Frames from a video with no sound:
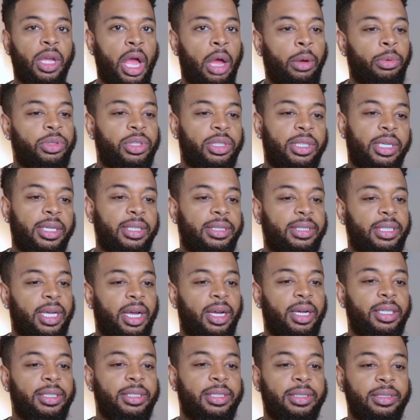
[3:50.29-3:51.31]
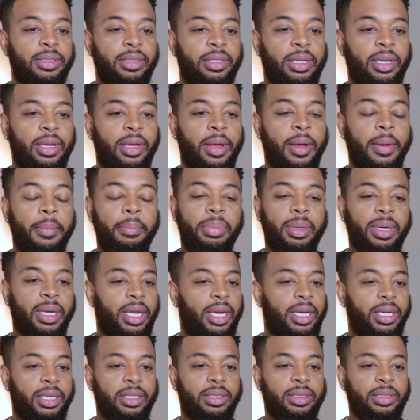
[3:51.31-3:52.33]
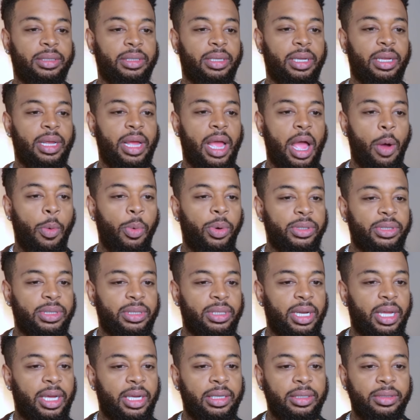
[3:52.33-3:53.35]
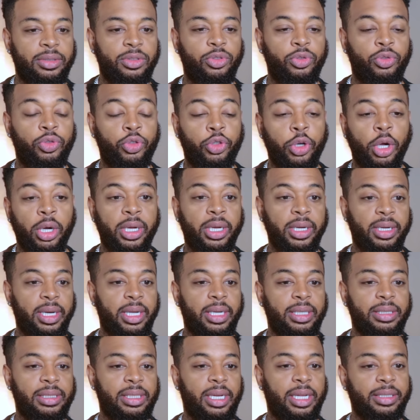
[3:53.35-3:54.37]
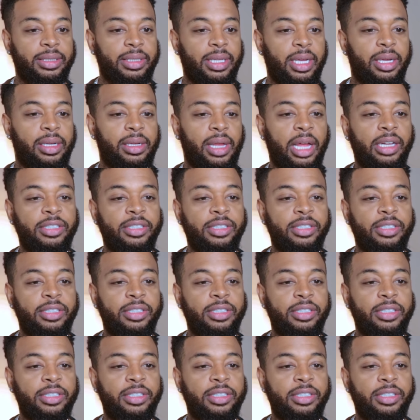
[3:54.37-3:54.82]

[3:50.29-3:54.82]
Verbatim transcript: I was a good size, but like, I wasn't like trucking niggas like that.